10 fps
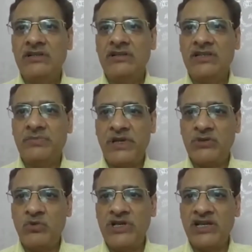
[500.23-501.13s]
This
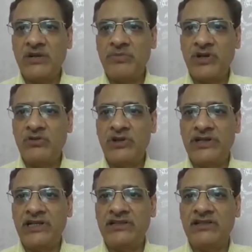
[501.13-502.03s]
Spathodea
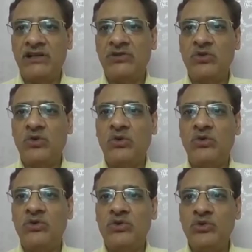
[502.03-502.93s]
campanulata is also
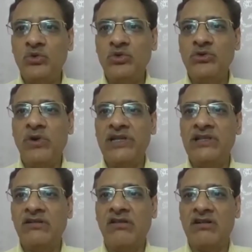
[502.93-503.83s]
used by
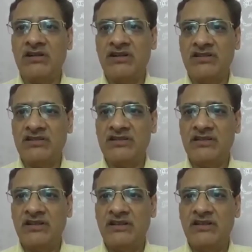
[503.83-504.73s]
the gardeners
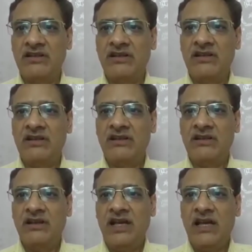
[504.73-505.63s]

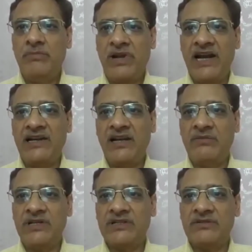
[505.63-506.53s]
and plant
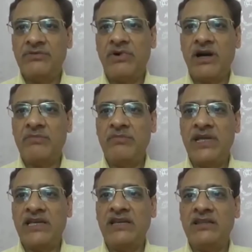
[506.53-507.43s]
lovers for
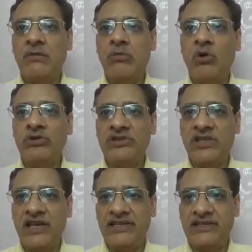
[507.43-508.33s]
making the
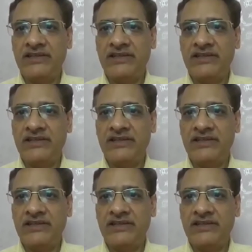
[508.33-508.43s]
bonsai.